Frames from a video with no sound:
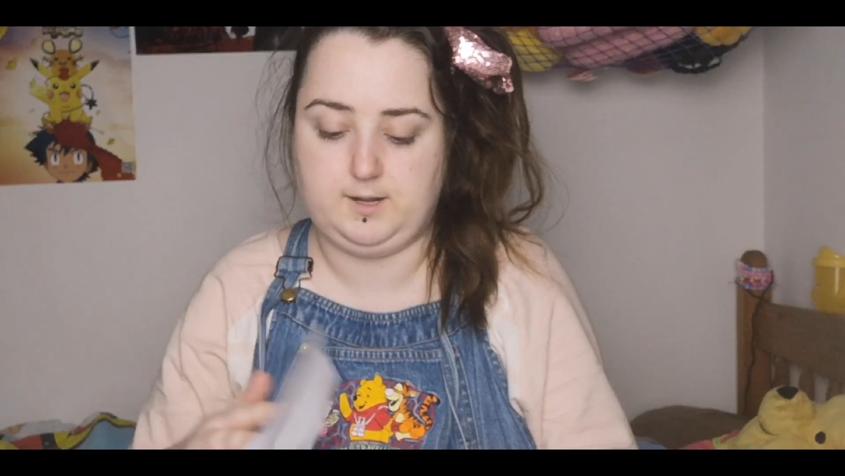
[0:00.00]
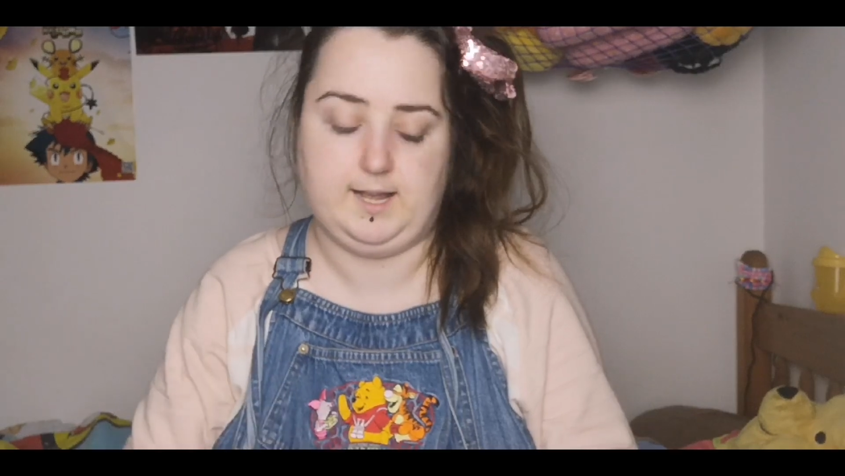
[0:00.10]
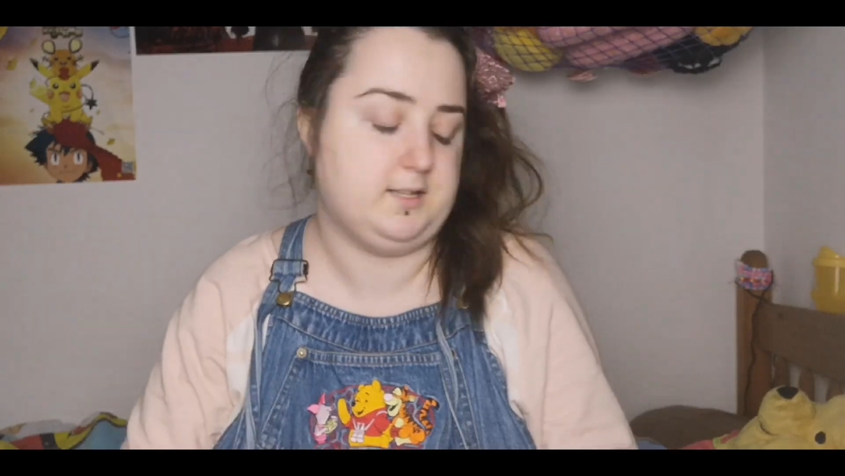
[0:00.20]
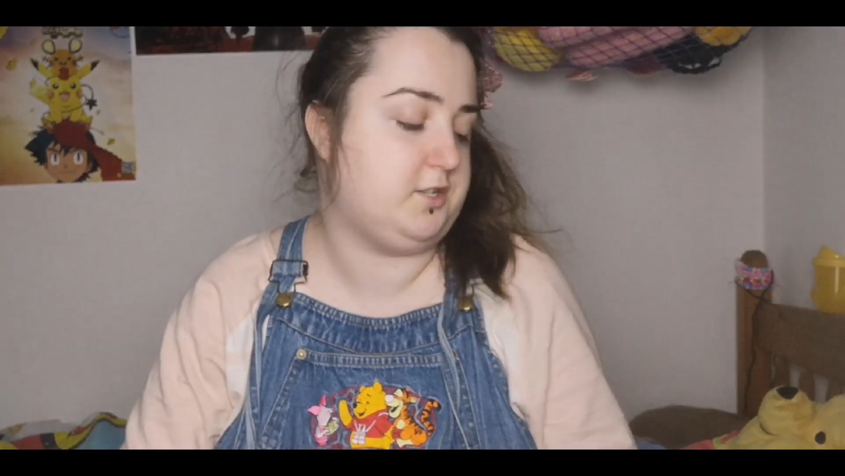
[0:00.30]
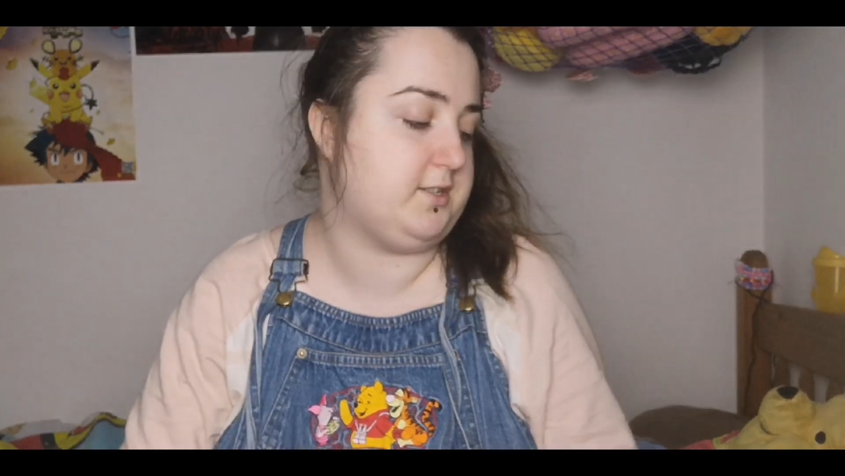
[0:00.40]

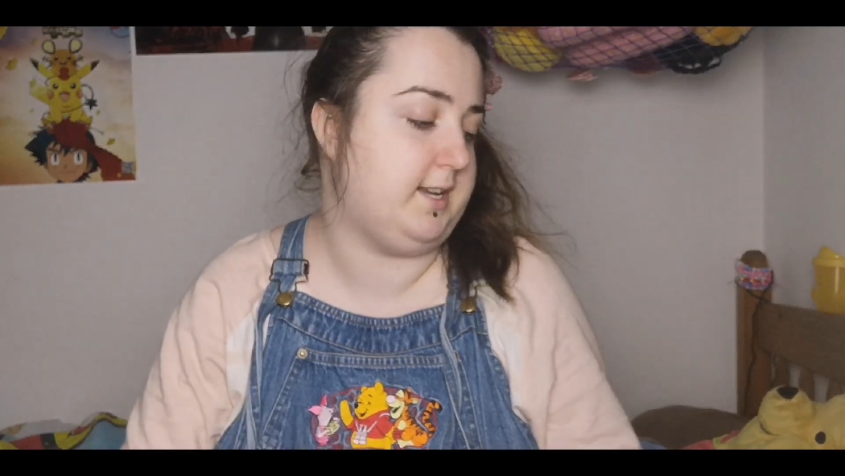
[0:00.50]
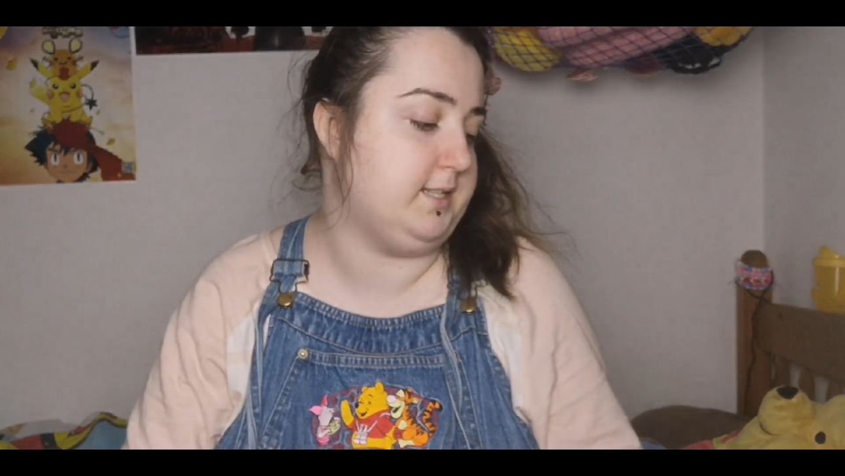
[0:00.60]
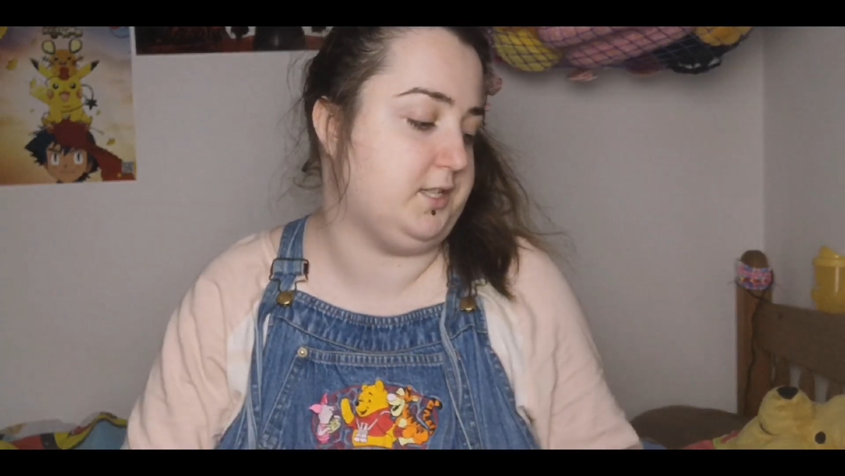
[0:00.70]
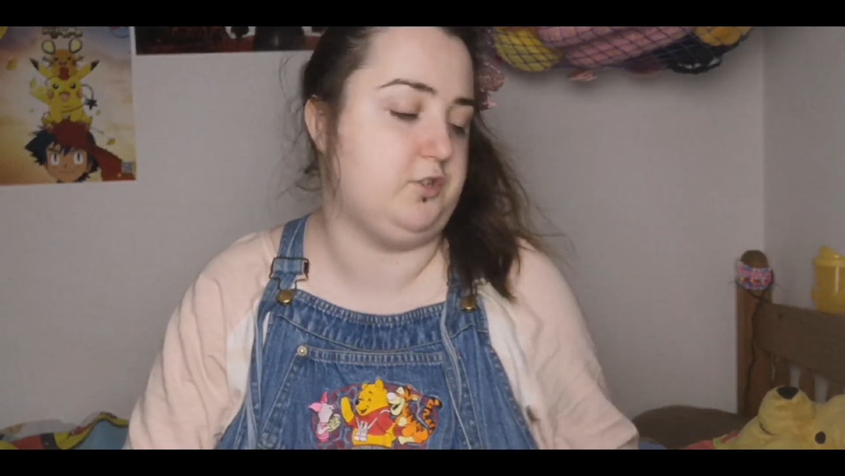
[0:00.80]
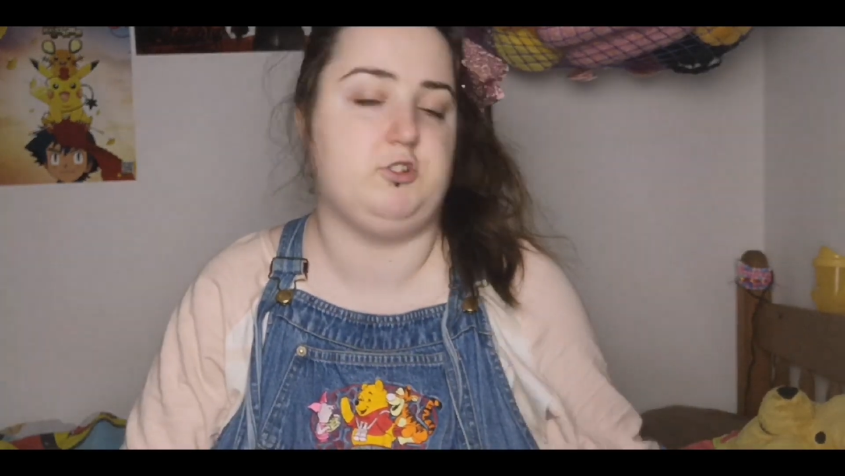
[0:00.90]
Okay, it's just
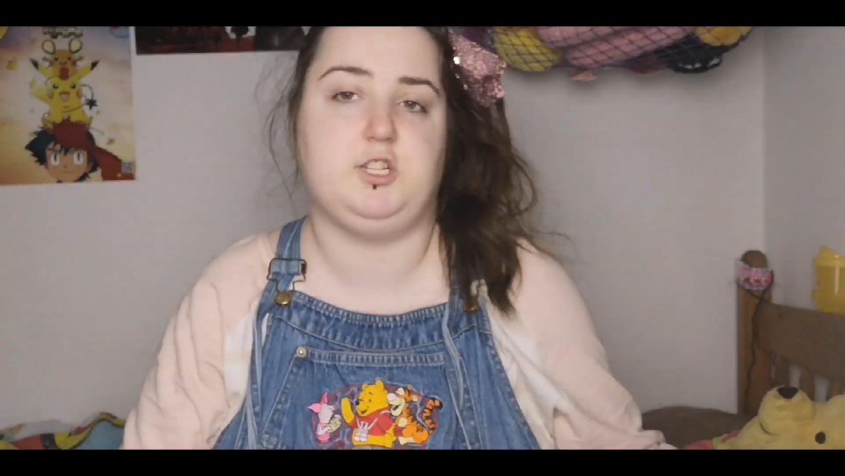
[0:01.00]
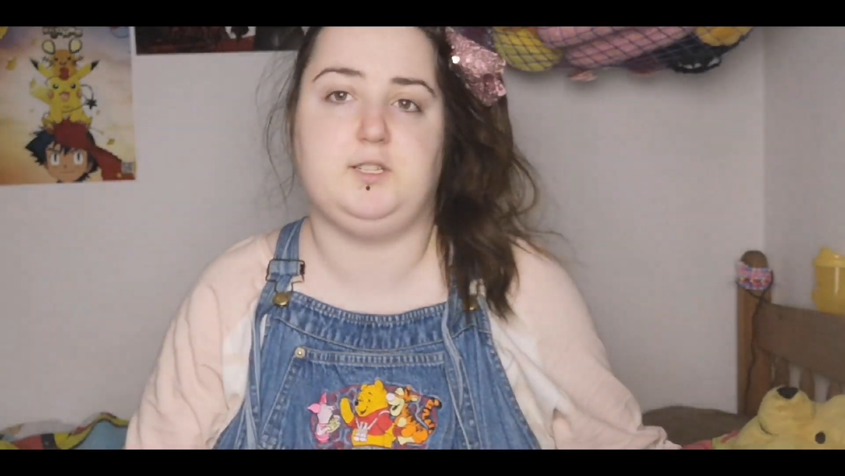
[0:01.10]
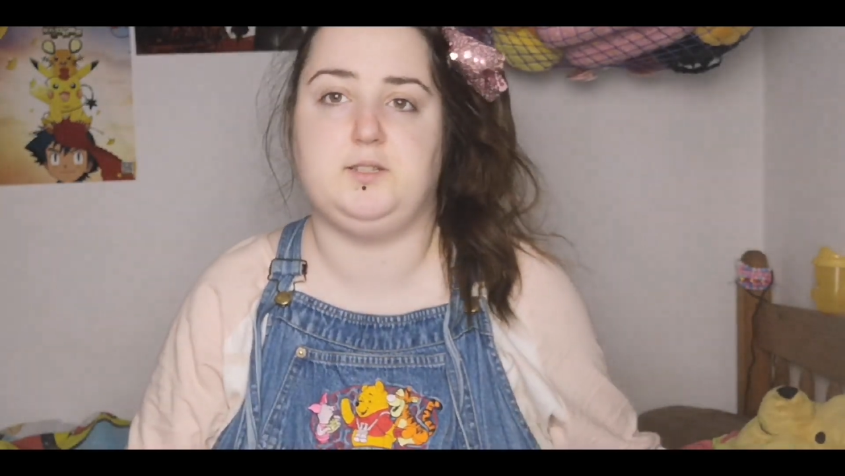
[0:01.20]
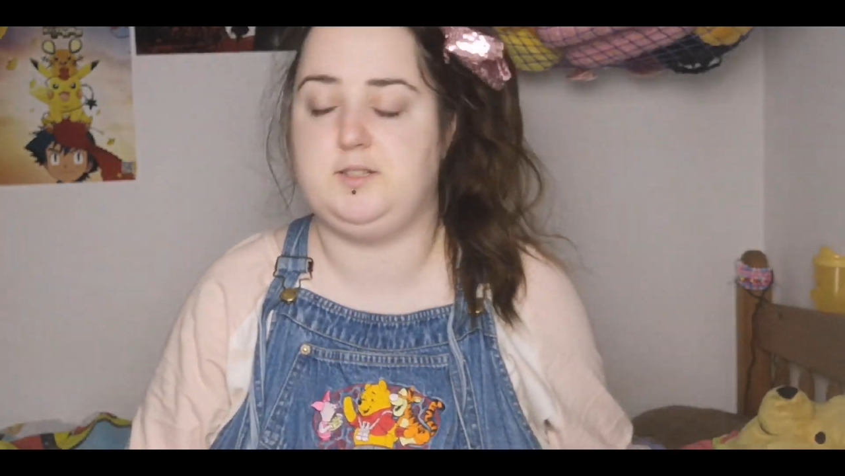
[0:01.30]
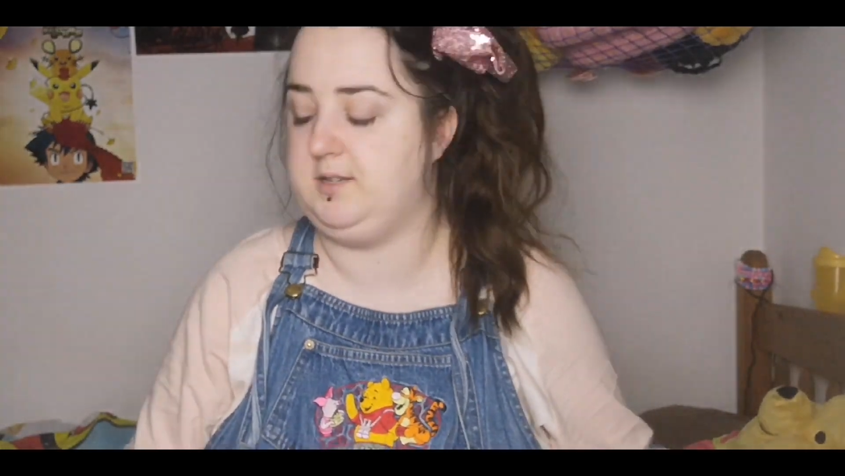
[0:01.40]
like
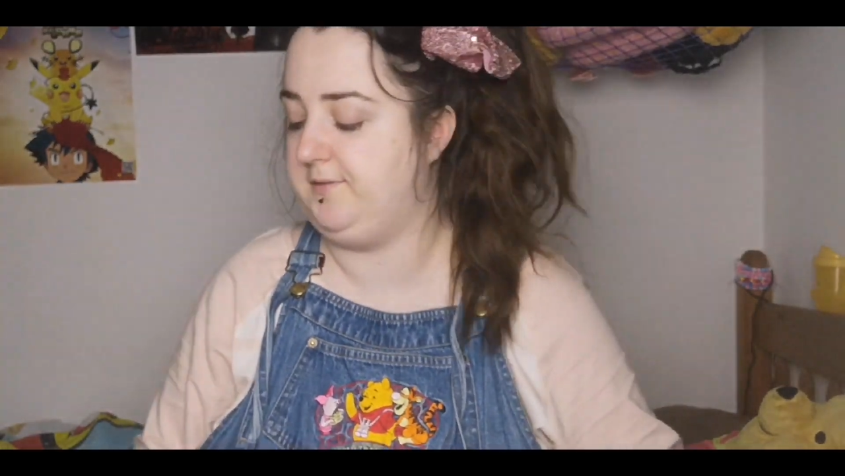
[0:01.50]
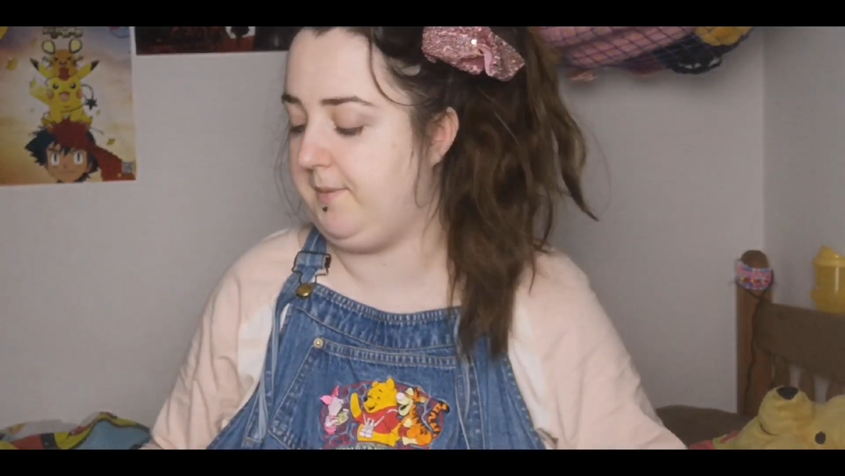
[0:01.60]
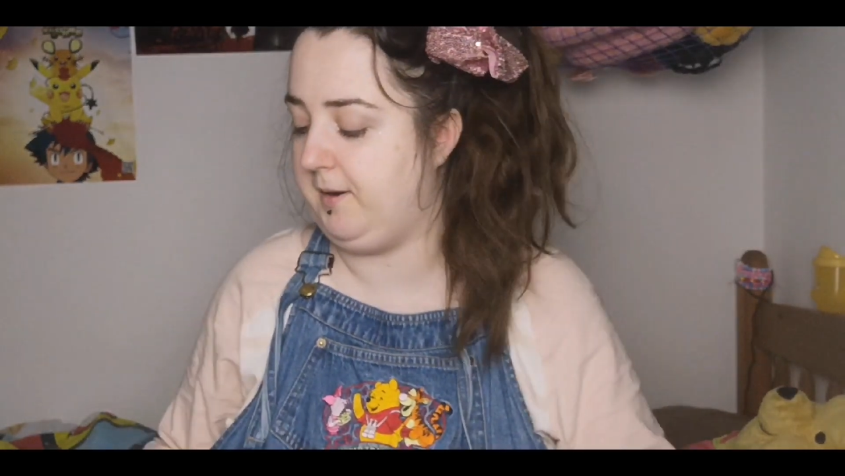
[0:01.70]
instructions and stuff